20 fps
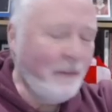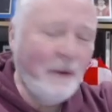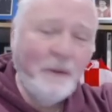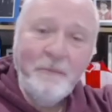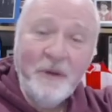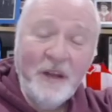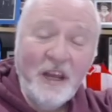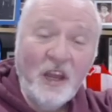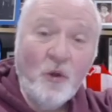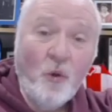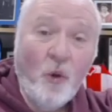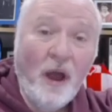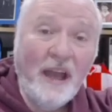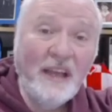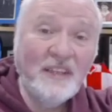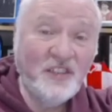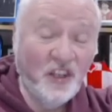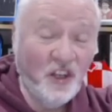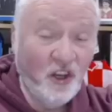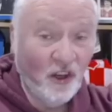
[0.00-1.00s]
been pretty
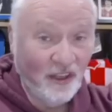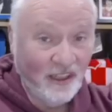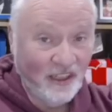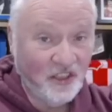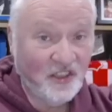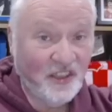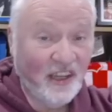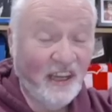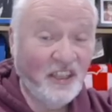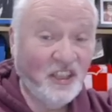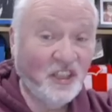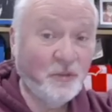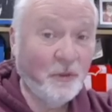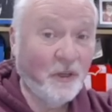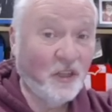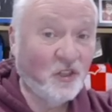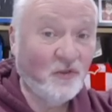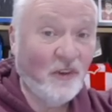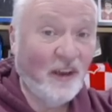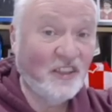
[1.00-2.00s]
quiet in the early stages
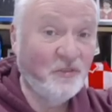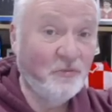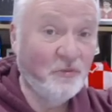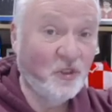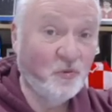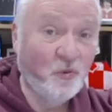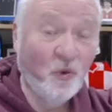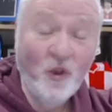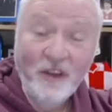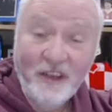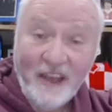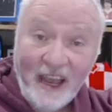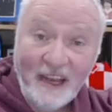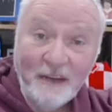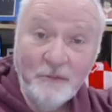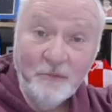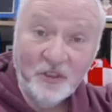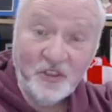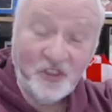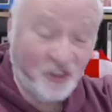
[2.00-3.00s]
because Wrexham just weren't
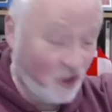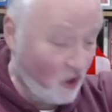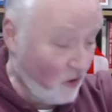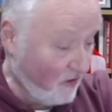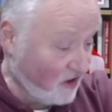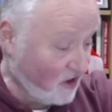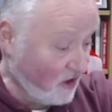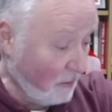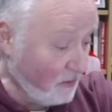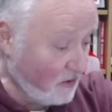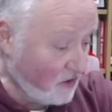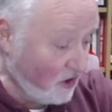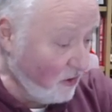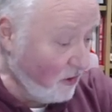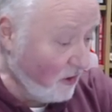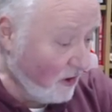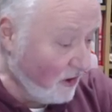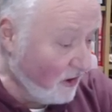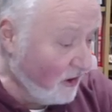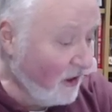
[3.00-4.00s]
getting much service up
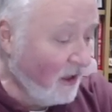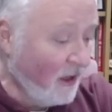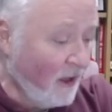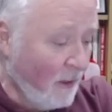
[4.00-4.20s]
to her.